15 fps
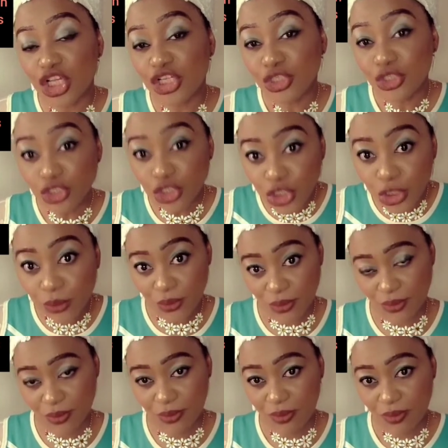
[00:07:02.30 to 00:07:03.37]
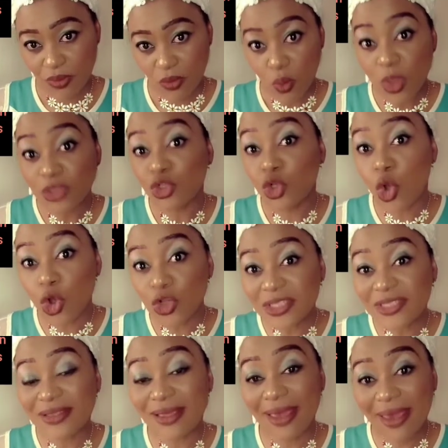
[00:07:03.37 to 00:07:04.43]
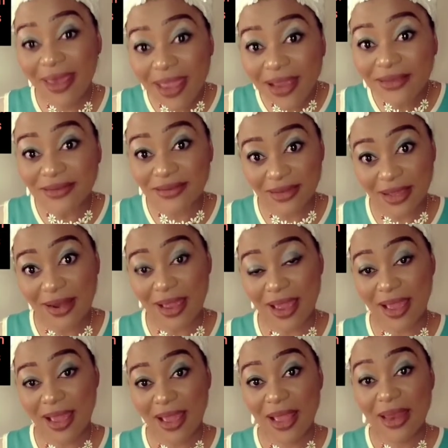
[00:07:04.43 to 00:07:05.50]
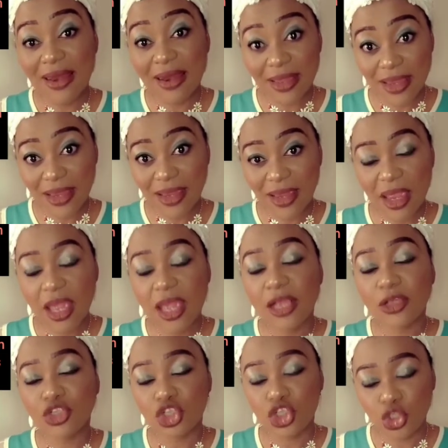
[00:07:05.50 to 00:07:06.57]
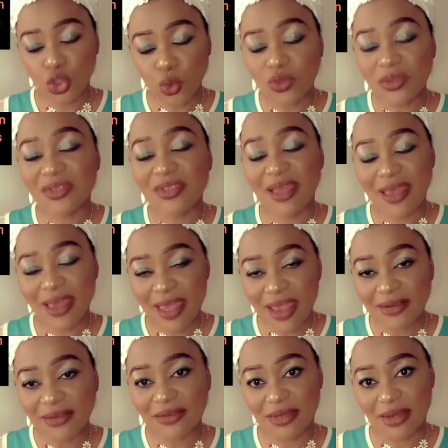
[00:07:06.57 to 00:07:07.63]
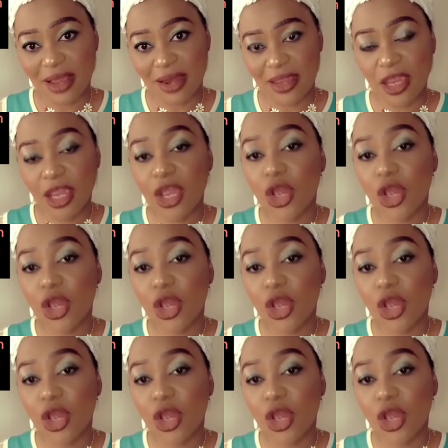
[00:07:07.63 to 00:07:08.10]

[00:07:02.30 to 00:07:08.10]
you, what goes internally shows externally